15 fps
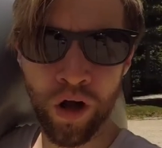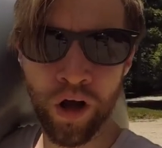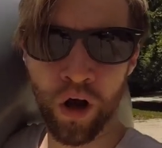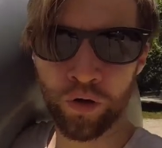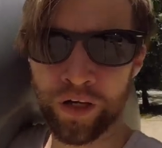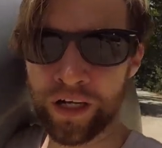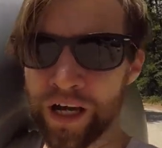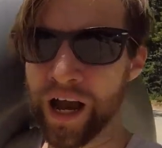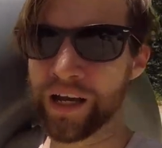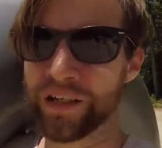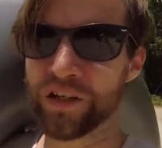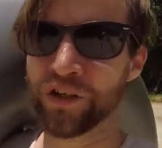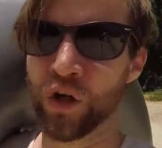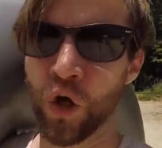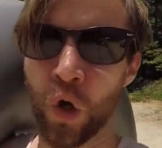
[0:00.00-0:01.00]
Okay, guys,
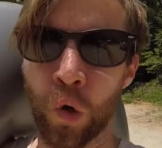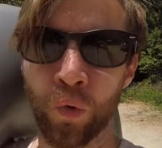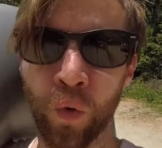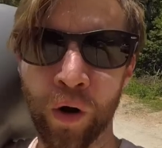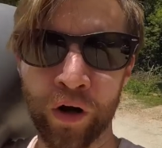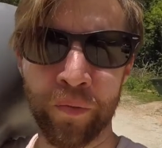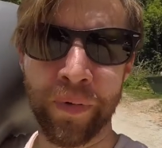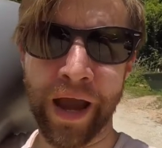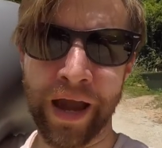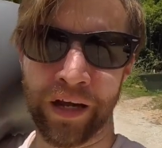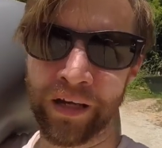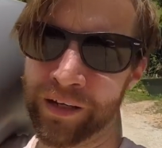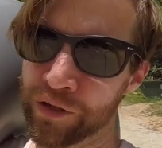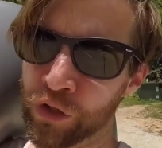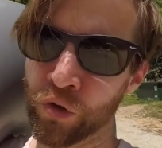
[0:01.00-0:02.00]
so welcome back
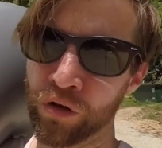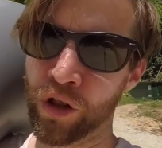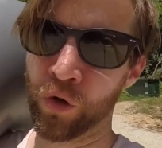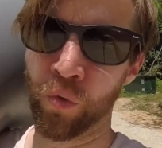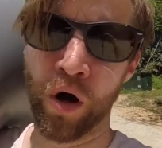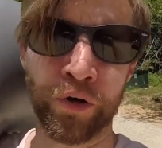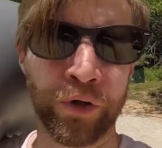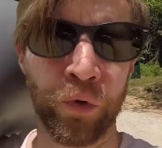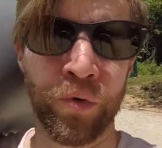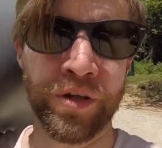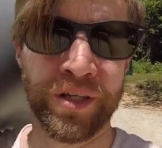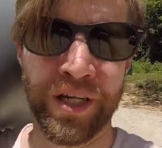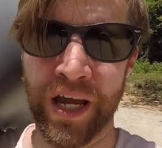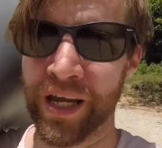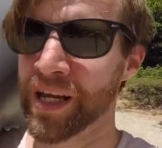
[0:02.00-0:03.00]
to another Wandering
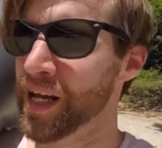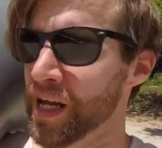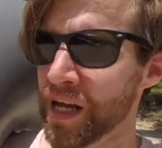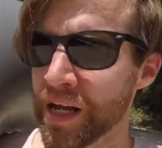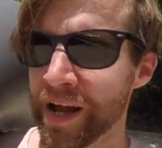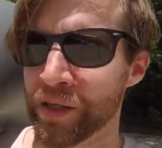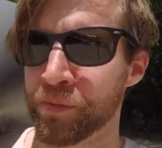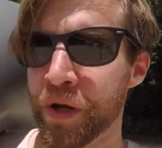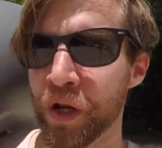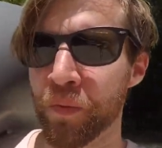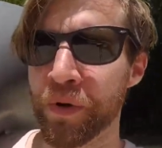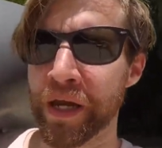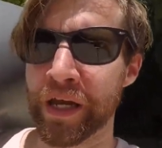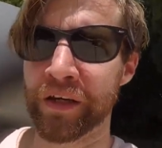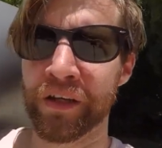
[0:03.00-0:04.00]
Wednesday. It's been a
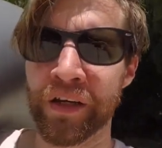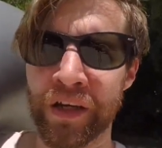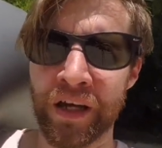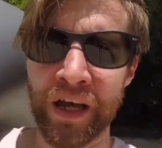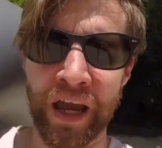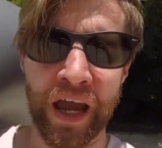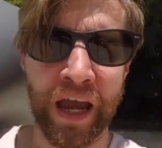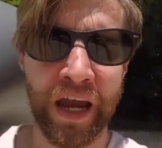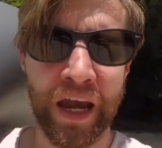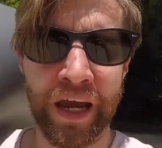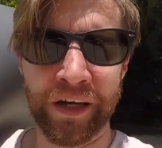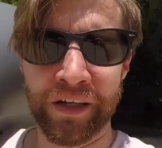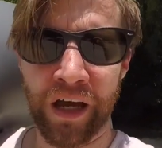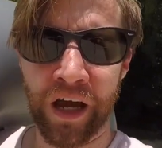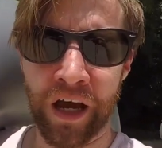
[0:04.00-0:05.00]
bit,
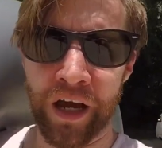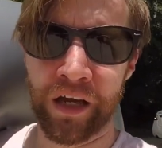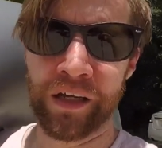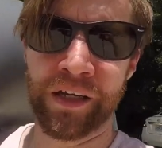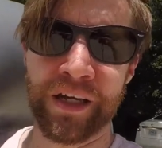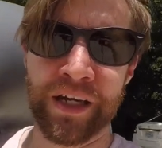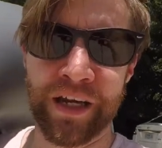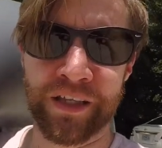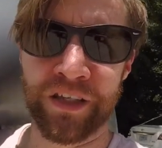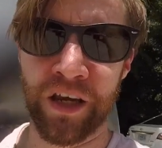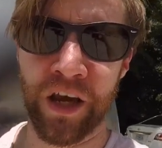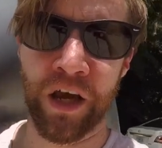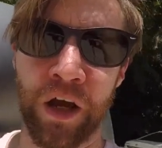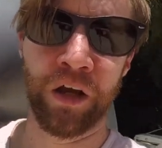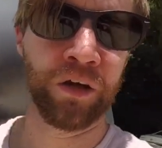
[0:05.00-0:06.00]
and uh, it's
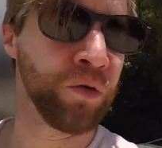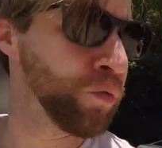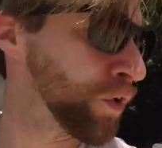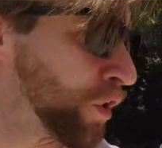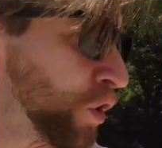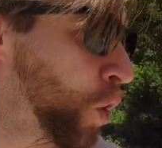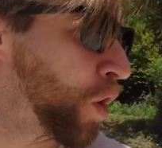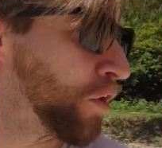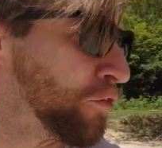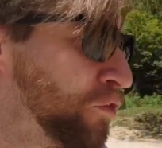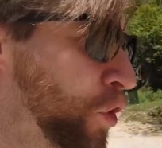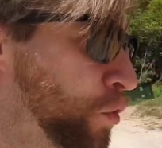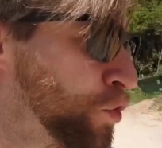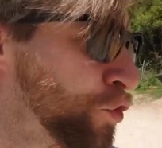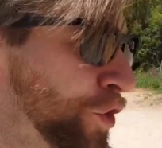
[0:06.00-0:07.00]
uh, we're gonna go on a
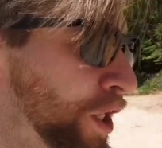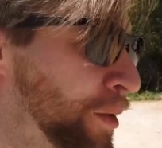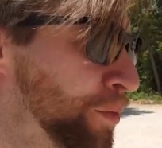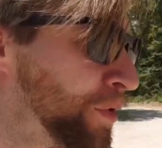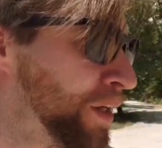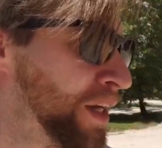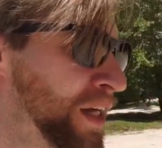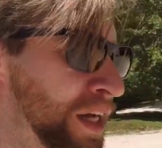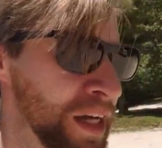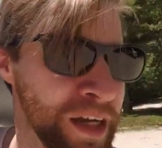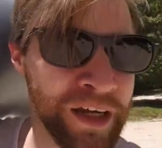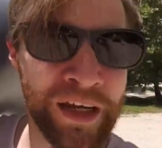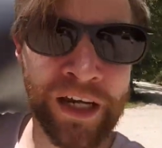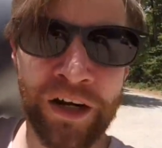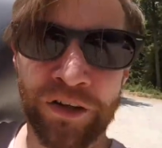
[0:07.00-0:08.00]
float trip
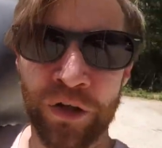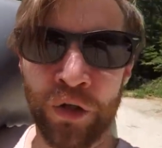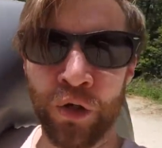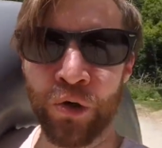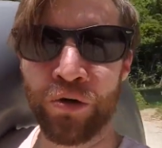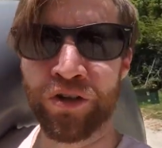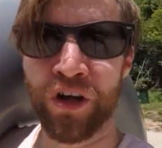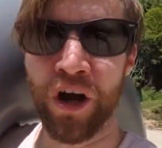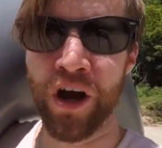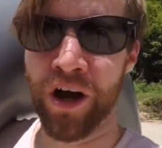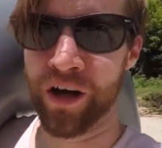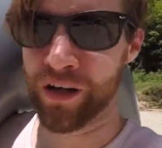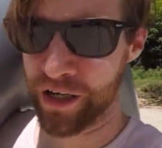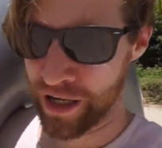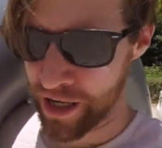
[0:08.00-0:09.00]
here at the
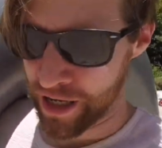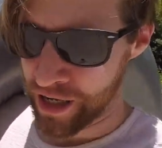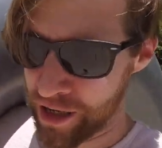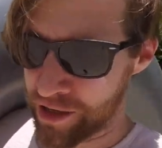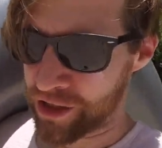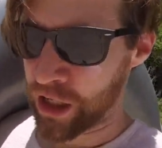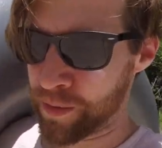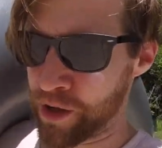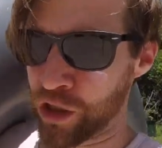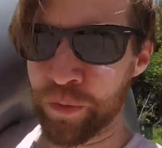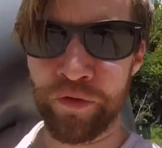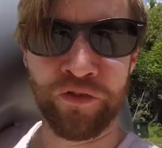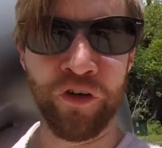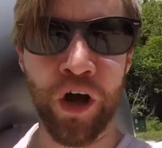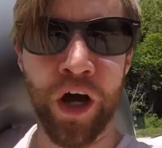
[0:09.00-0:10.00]
Huzzah. It's gonna be super
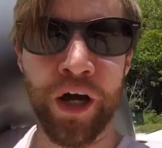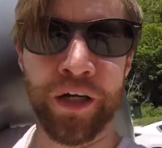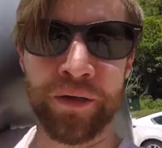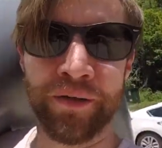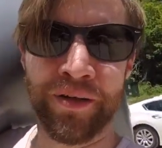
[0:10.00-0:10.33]
fun.